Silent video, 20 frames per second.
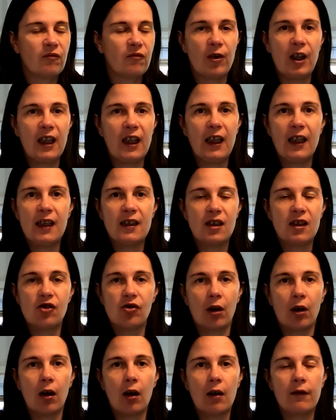Really easy
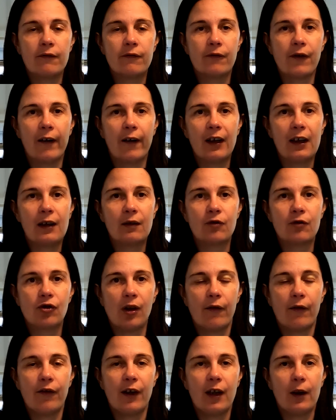drive, very little
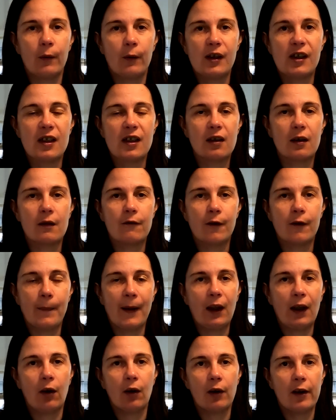traffic, which is good for a
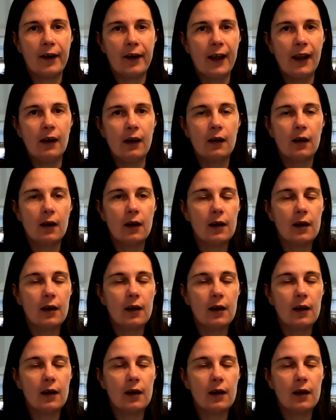bank holiday.